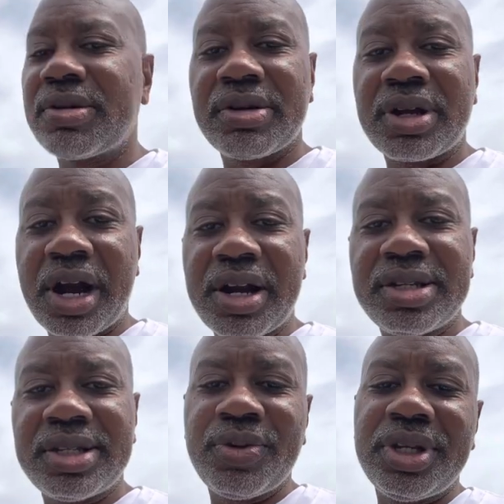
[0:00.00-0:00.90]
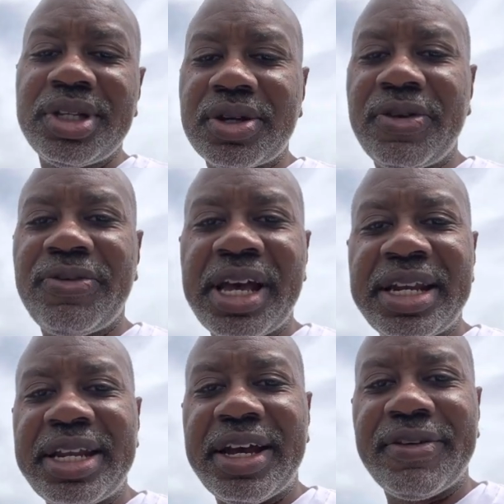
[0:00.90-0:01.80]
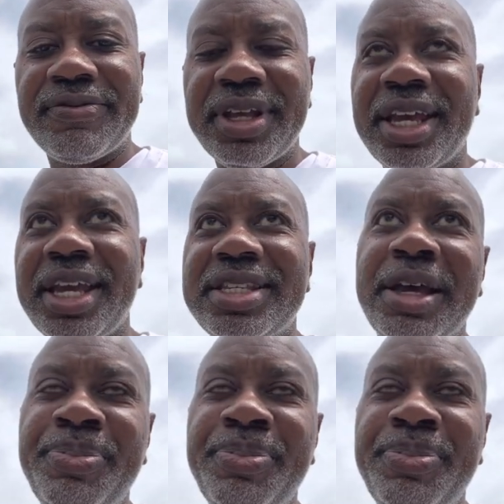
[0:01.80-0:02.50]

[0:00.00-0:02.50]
Gardner said, "Well, let's go find out." He said,